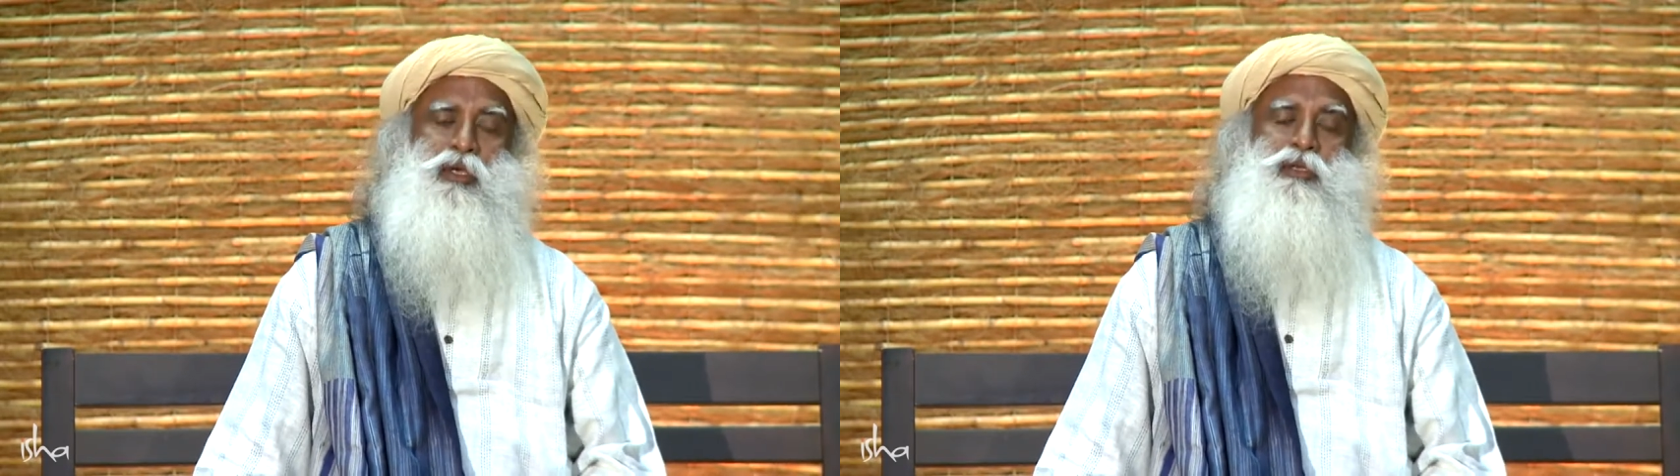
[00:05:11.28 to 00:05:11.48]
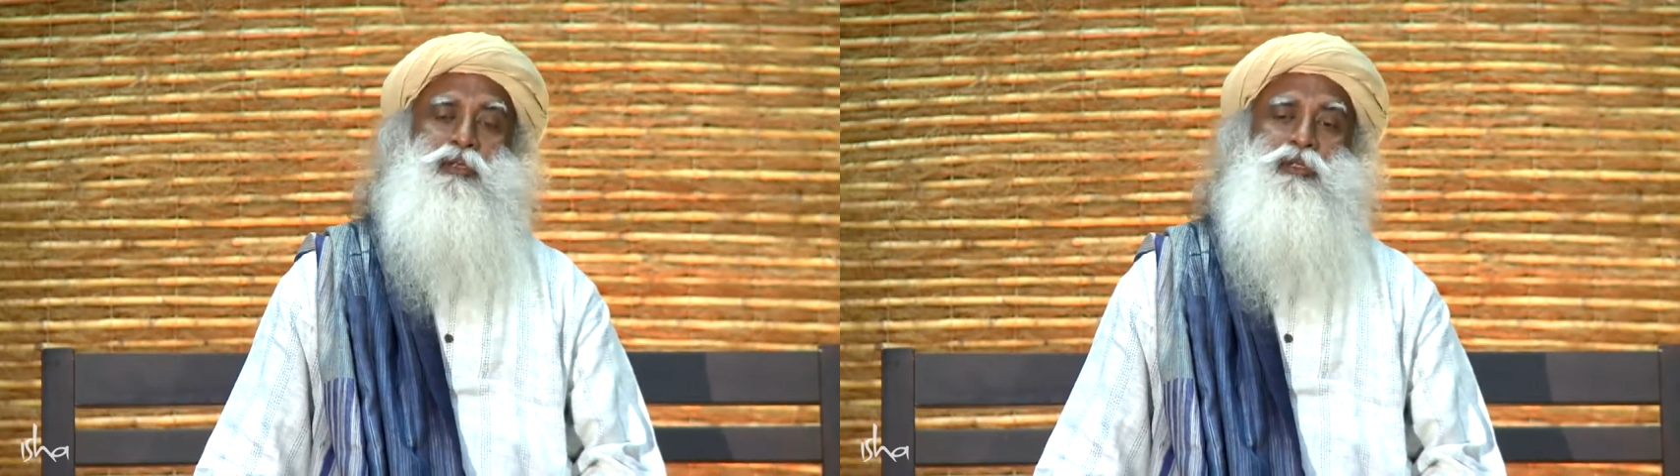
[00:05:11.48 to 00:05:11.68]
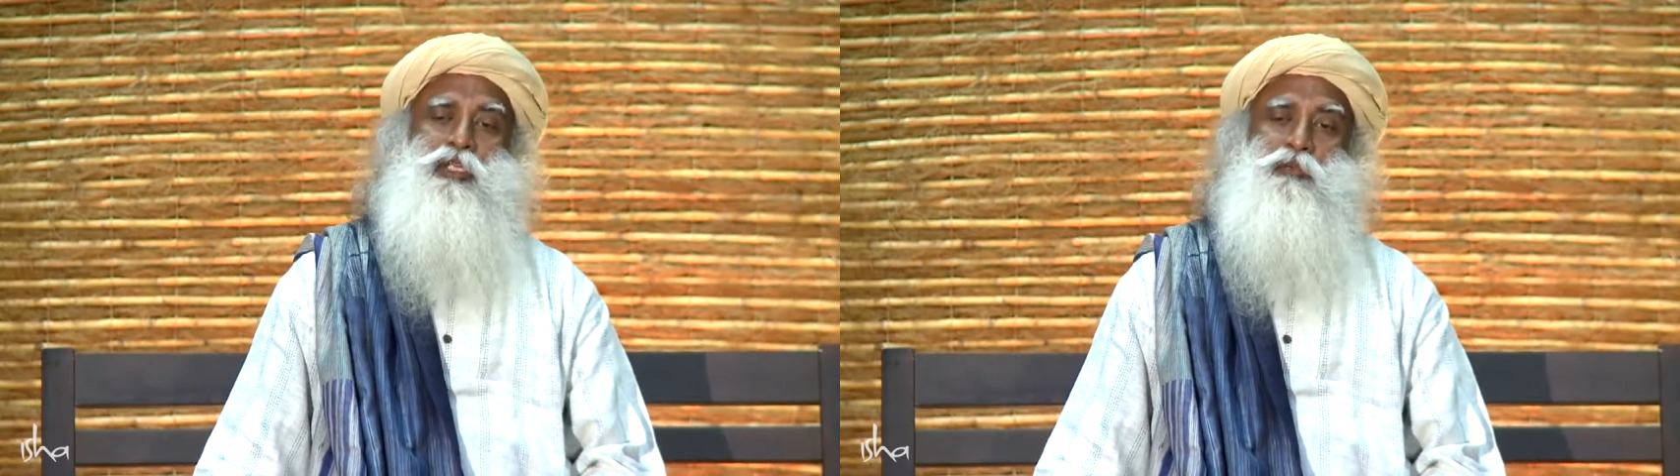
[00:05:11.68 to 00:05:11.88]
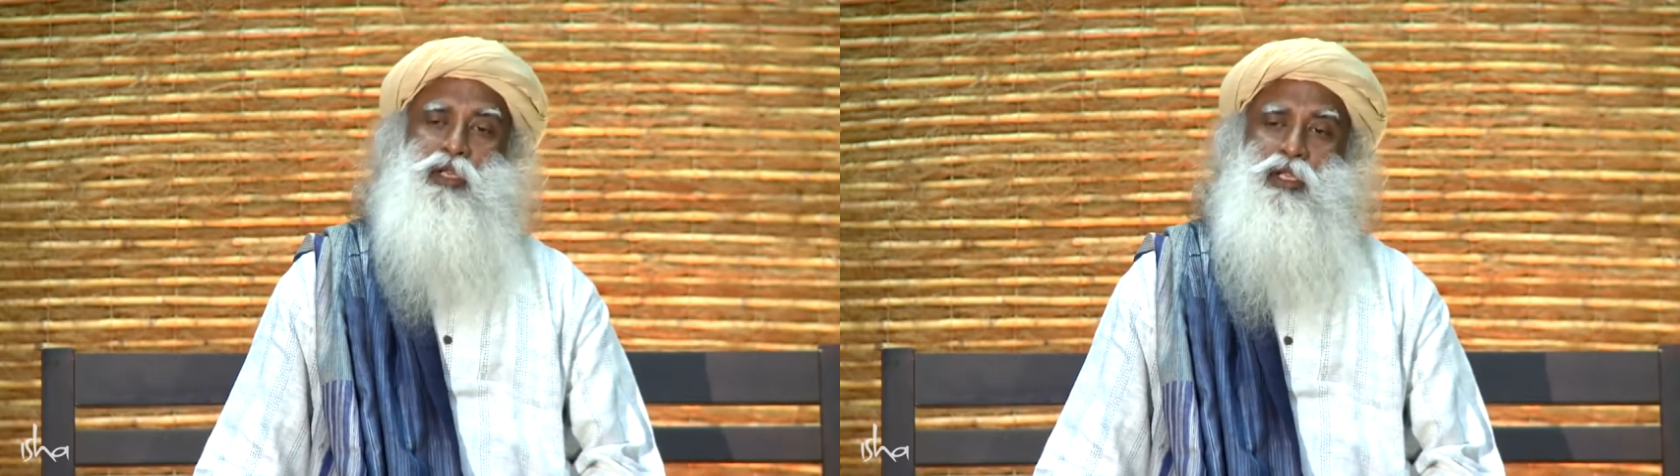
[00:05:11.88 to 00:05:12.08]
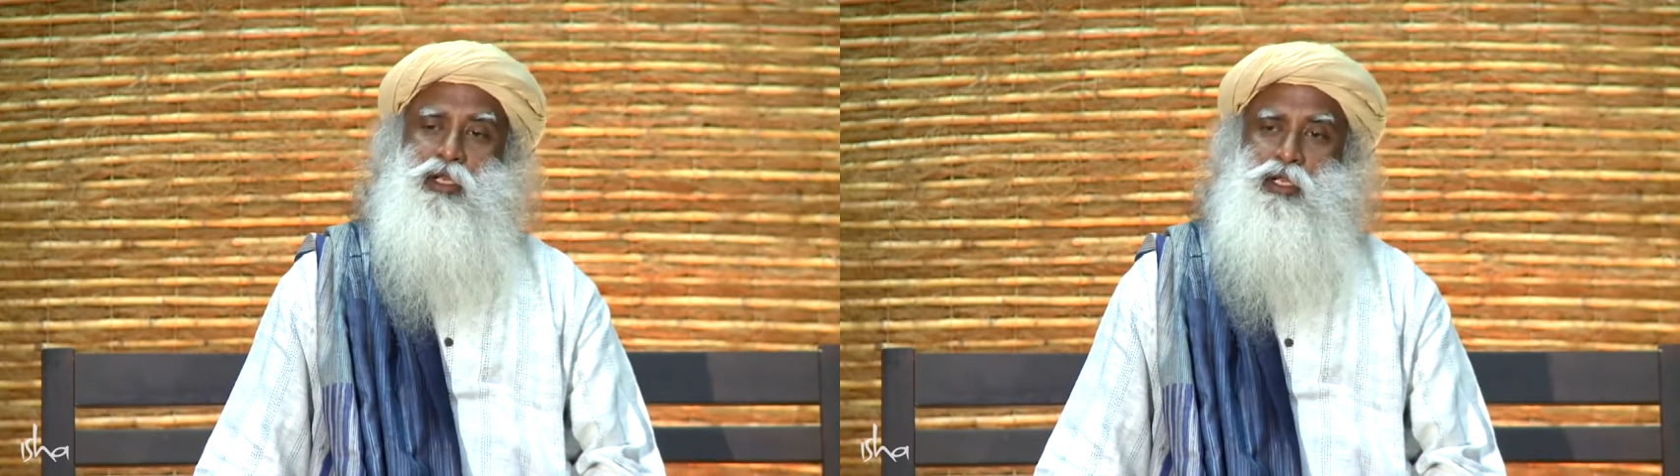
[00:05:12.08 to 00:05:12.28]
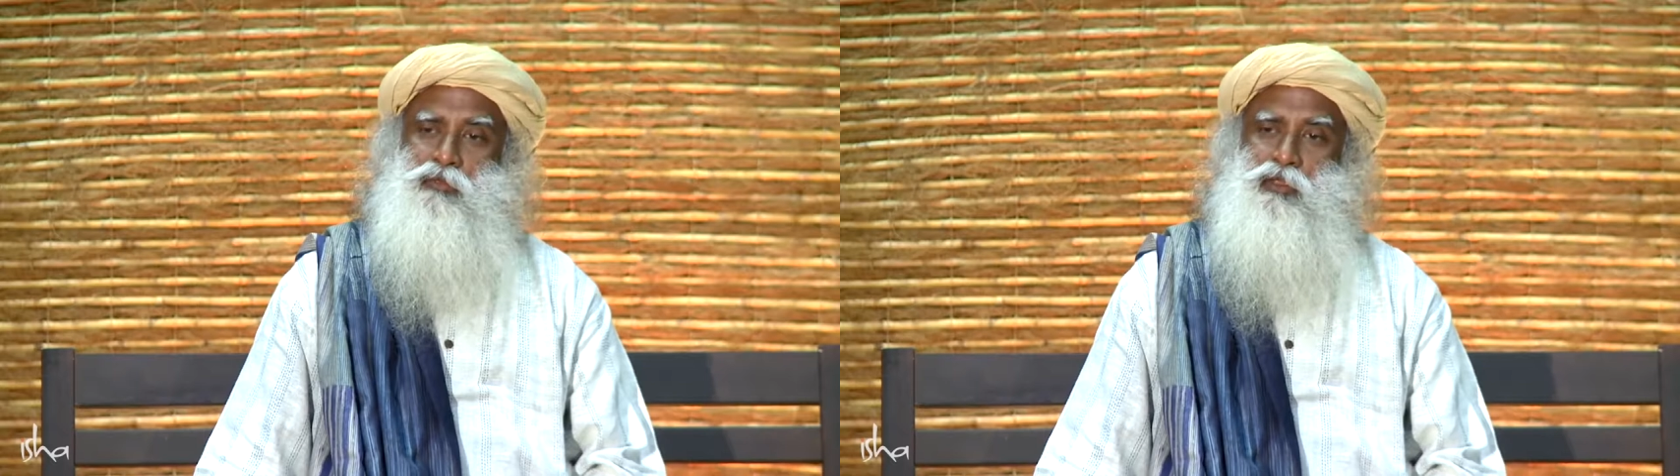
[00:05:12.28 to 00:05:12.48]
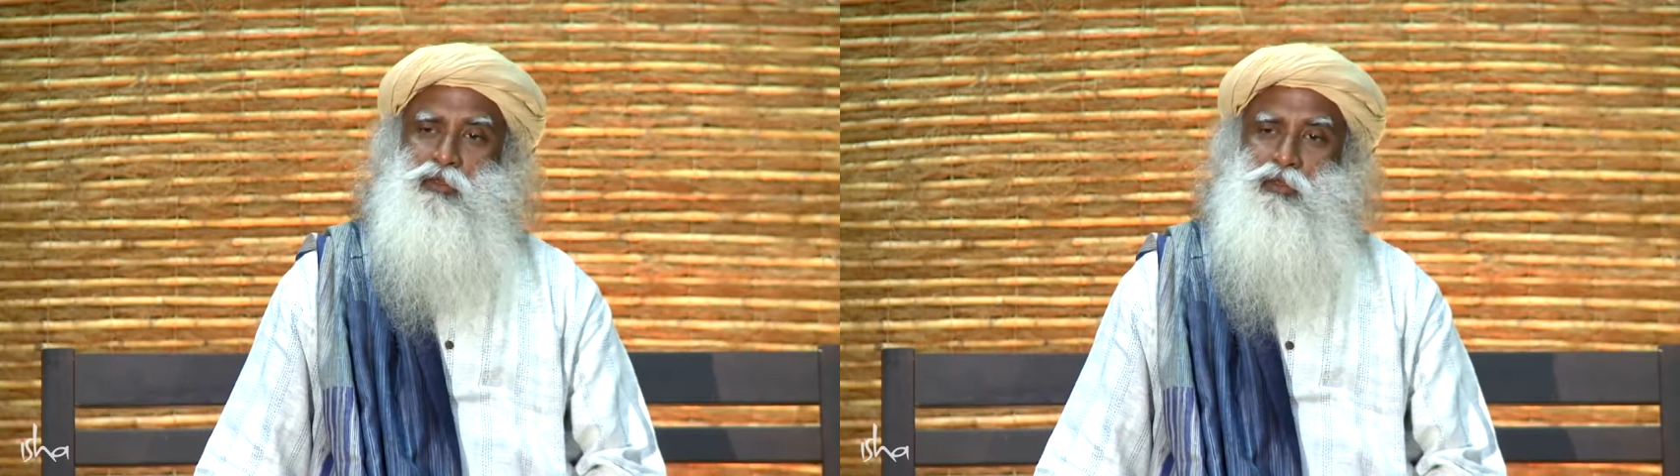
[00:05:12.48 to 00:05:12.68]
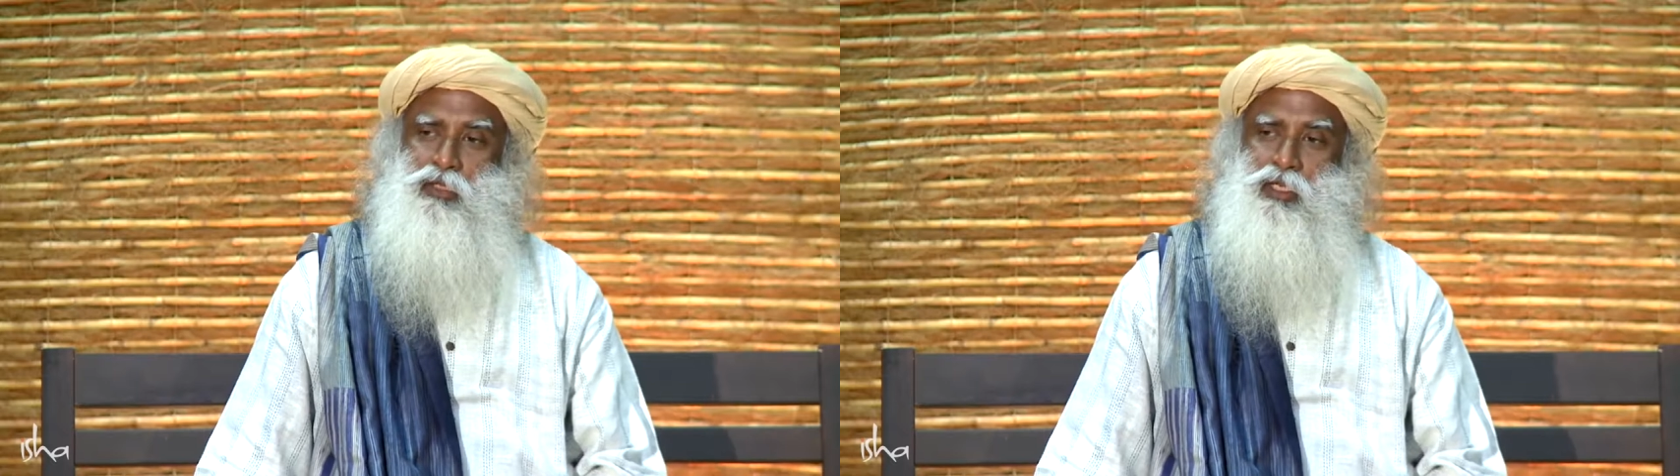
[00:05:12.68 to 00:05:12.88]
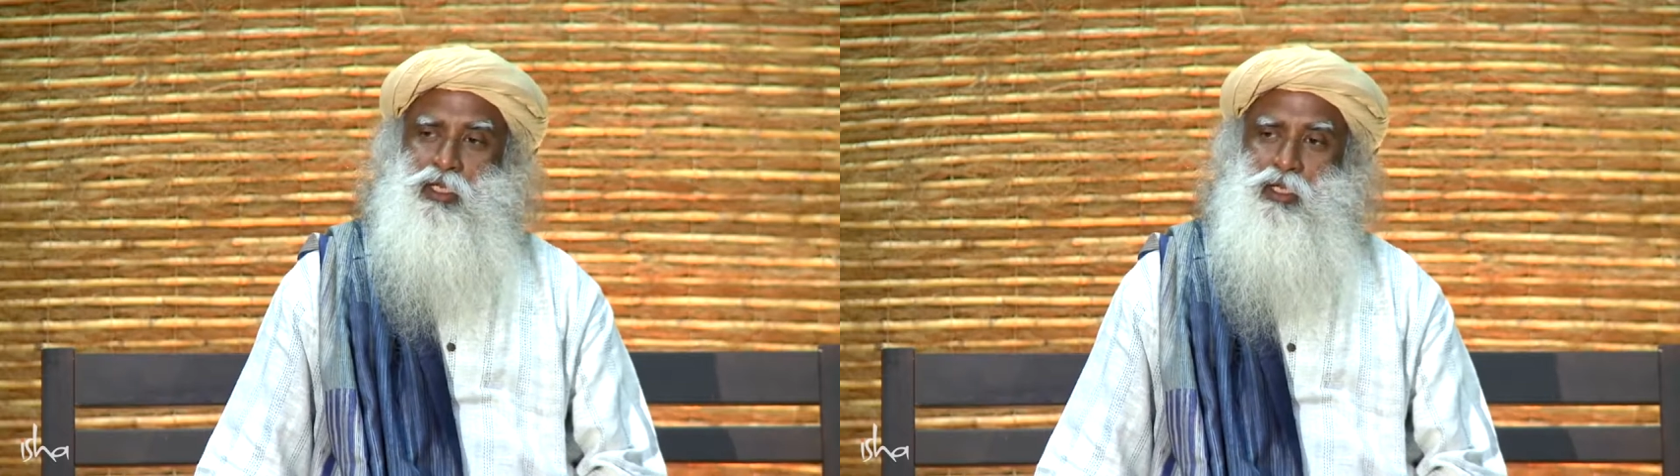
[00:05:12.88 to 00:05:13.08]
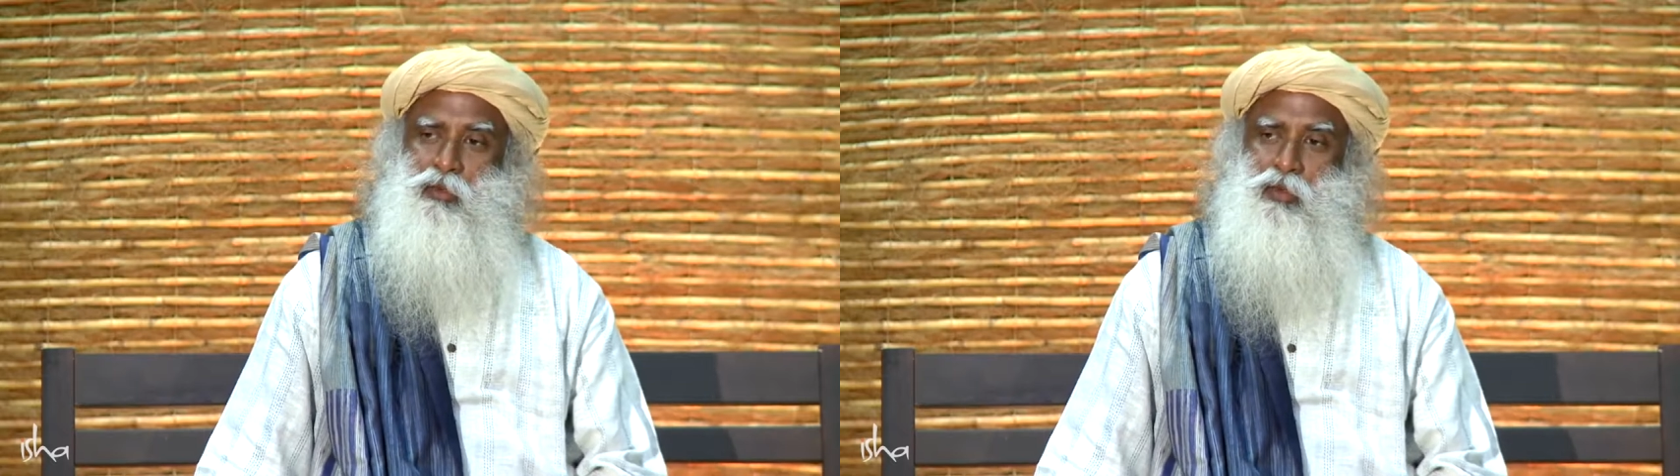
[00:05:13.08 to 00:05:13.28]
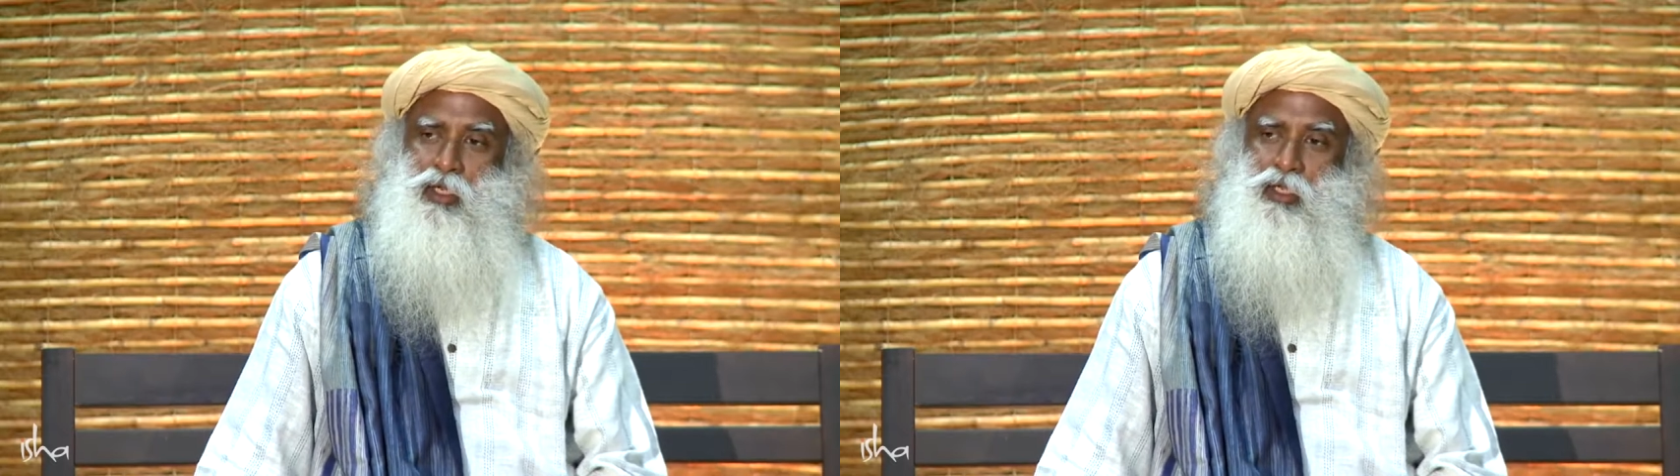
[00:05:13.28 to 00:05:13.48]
So similarly with Kundalini Yoga,